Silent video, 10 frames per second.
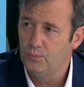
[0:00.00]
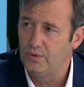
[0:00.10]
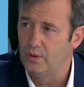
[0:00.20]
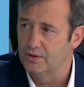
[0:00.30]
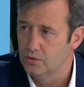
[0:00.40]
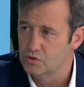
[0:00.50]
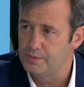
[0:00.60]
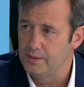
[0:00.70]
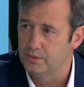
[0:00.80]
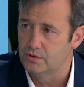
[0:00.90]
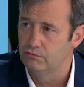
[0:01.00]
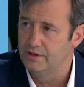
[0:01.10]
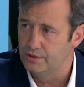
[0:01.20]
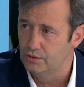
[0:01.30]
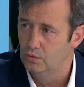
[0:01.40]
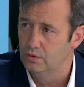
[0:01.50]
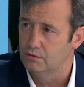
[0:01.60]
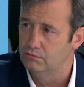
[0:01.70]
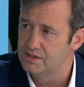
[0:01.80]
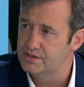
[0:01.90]
We want those people to retool, to
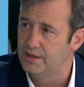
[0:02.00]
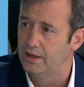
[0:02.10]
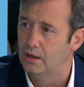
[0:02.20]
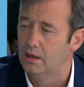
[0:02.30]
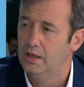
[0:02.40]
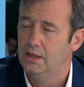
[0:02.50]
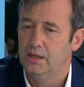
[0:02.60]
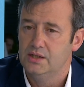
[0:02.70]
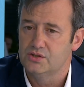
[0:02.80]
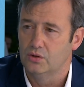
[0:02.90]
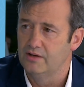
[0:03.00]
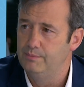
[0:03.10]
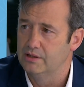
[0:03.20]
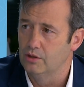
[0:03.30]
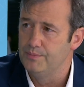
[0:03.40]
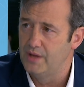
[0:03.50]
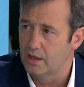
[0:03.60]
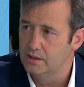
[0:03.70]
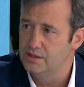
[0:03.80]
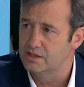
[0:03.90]
reskill, so they've built up
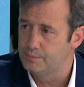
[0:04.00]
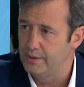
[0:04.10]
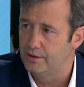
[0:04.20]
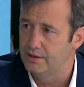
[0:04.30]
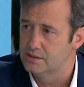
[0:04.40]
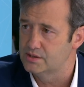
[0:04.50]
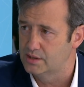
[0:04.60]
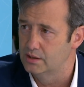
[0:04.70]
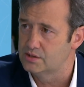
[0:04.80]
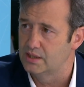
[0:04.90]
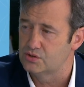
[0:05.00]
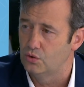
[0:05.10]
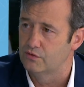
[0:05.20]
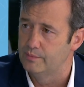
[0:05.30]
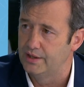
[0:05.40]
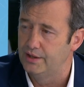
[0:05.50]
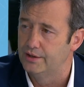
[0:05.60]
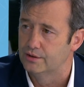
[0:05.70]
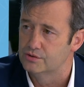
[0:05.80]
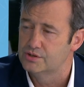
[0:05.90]
knowledge, experience, skill sets over many
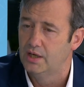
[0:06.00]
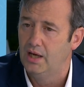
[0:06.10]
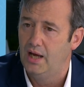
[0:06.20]
years,